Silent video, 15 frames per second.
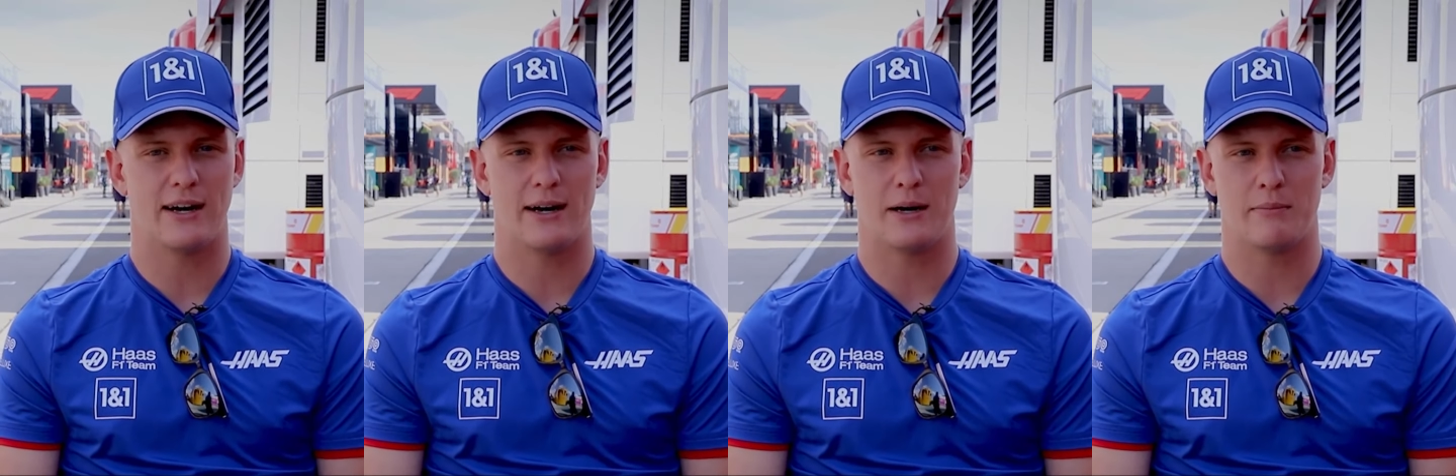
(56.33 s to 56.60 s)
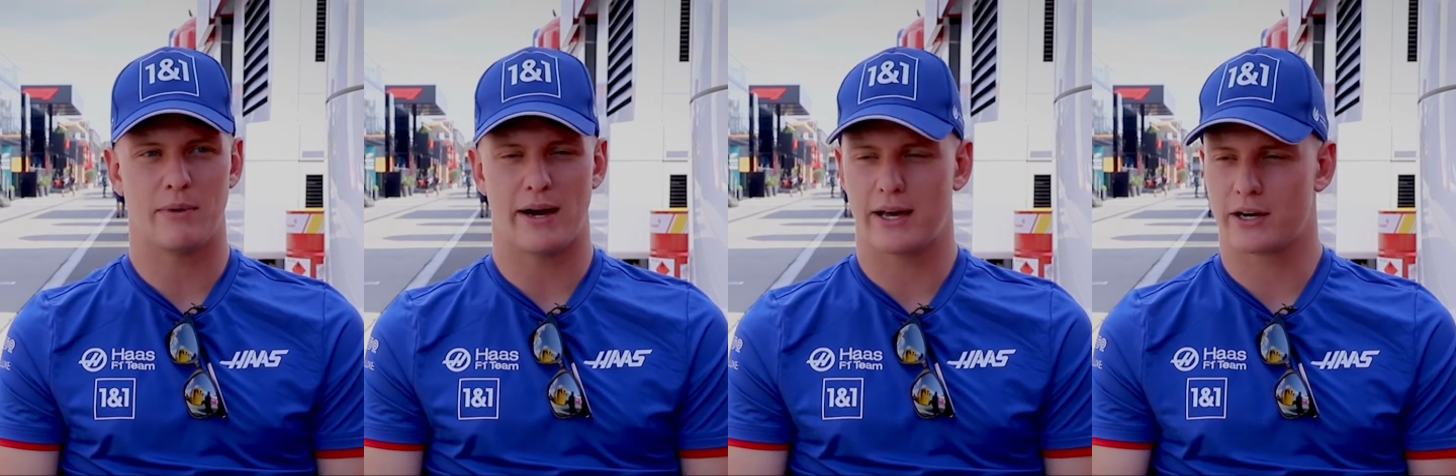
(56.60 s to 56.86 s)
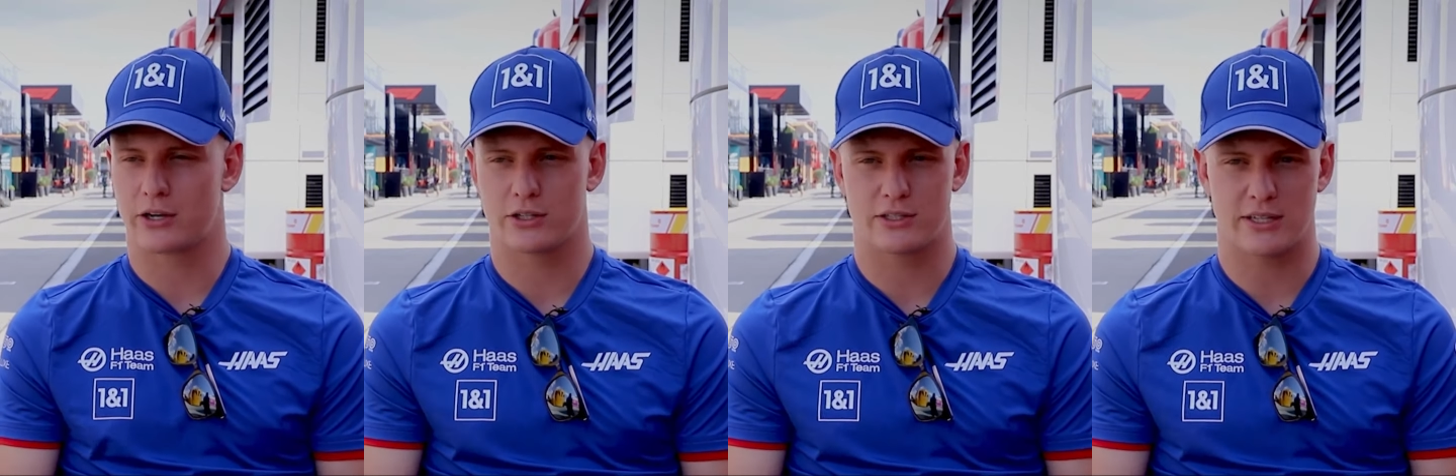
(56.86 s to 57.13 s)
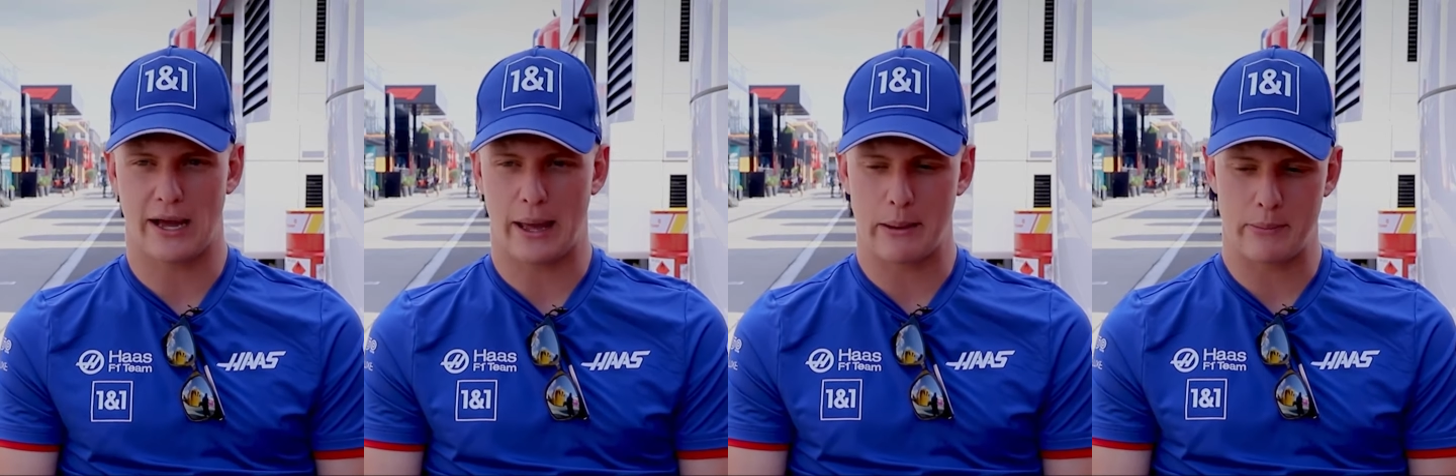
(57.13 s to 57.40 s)
I had a good
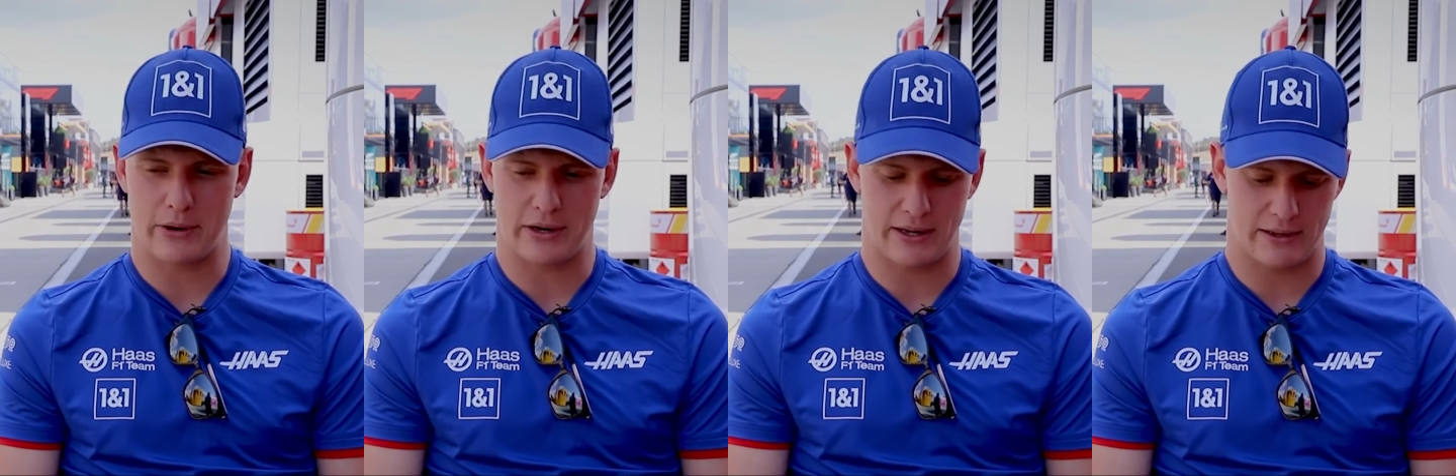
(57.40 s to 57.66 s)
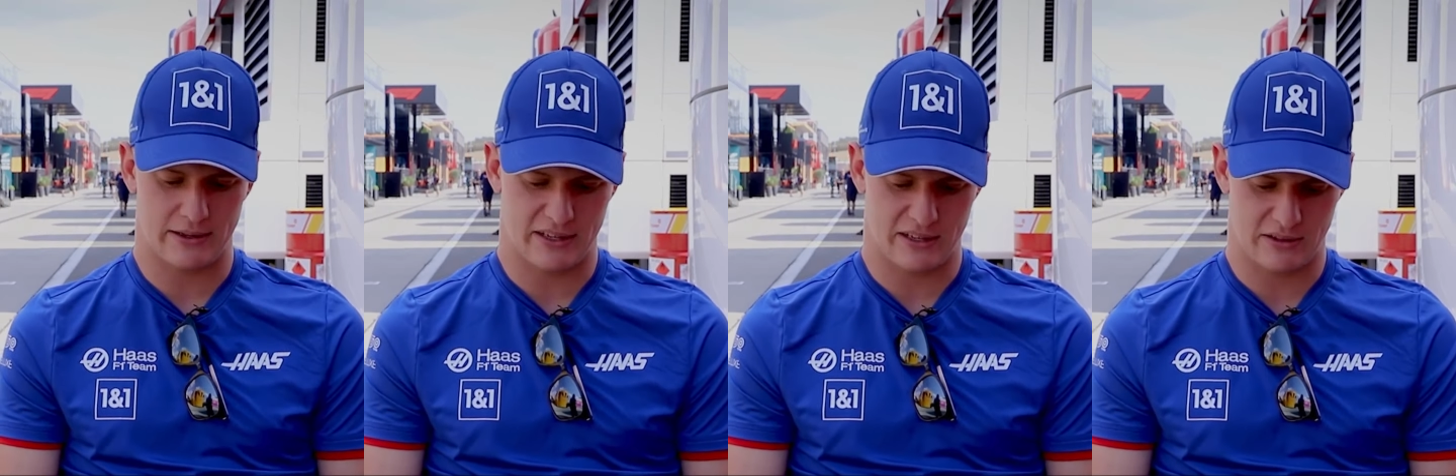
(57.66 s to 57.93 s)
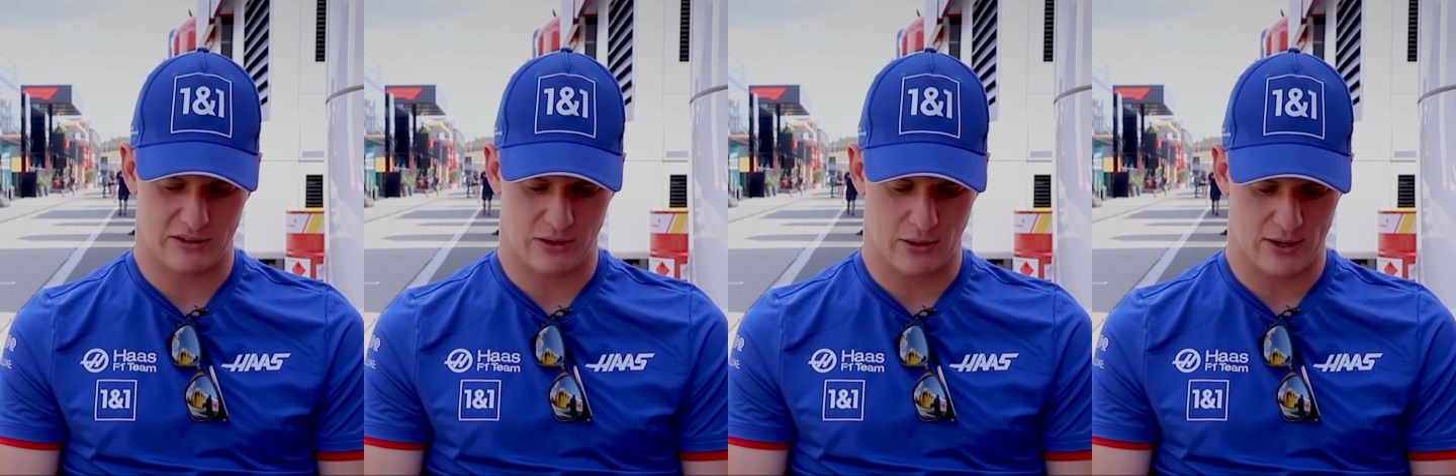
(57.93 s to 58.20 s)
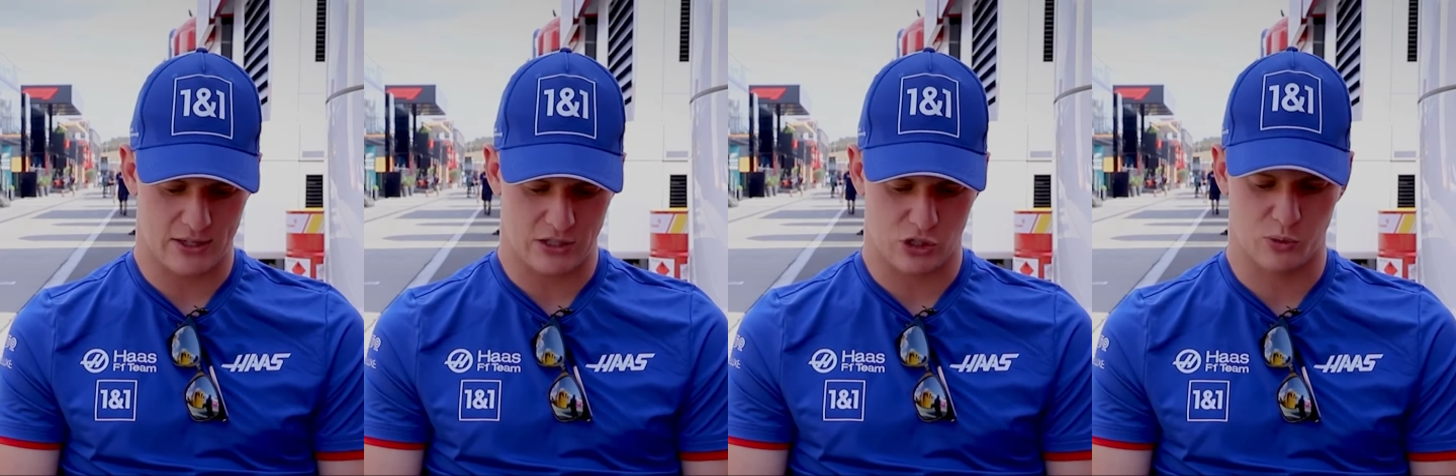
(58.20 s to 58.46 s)
time, and he's